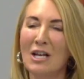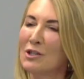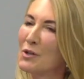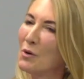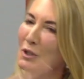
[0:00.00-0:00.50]

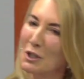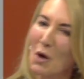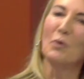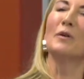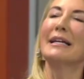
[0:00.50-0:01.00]
So
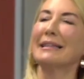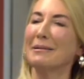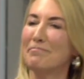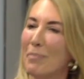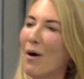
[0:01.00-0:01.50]
lowering
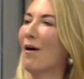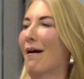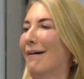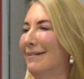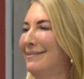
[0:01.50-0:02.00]
the bar.